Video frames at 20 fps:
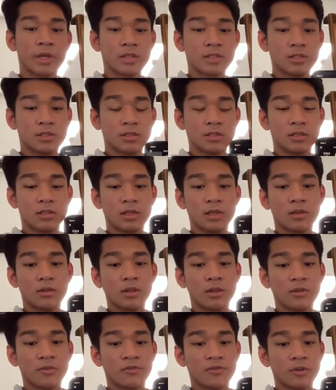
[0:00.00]
see how
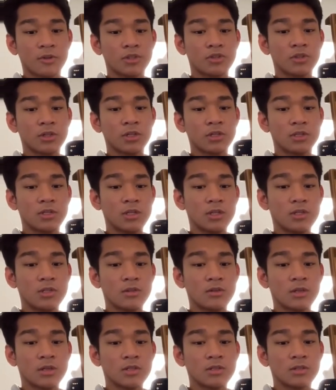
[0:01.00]
the first string is
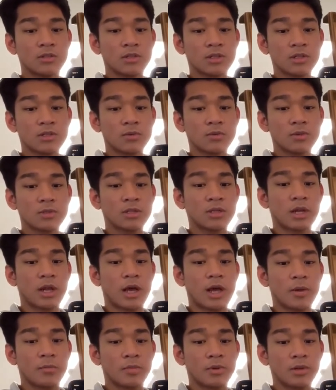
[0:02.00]
detuning. So this is what's gonna
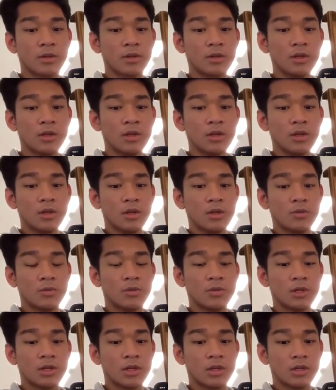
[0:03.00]
happen when
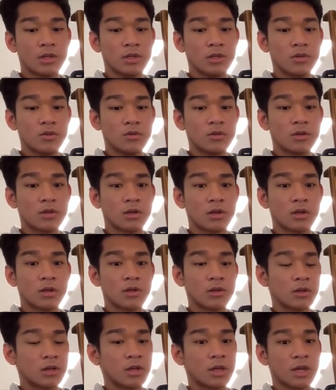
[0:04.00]
you get a new kara.
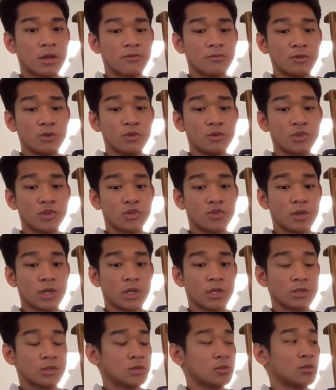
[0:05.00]
You're gonna have new
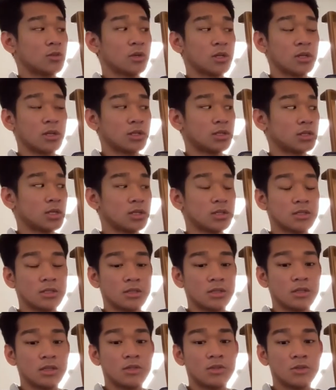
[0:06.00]
strings, so they're gonna tend to
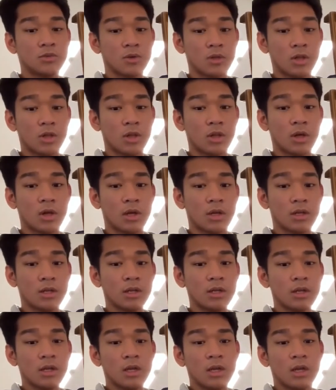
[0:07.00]
detune a lot,
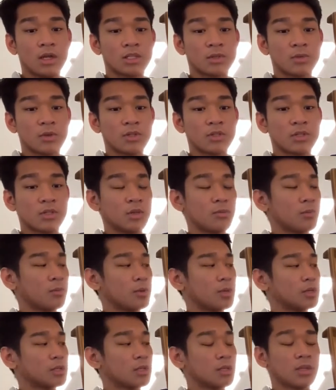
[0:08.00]
especially when we
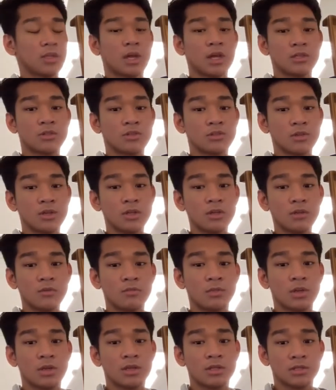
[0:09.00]
get to the last string,
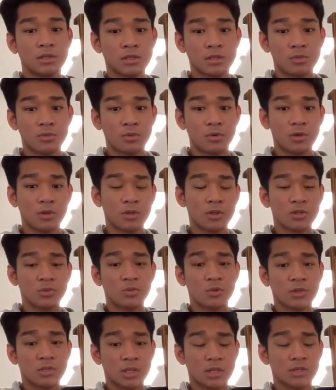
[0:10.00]
because there's more
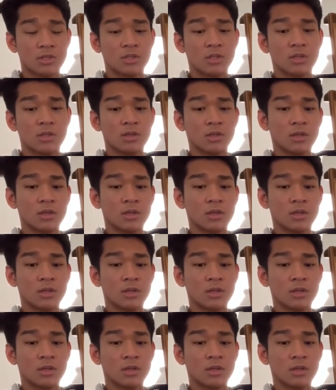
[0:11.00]
tension there.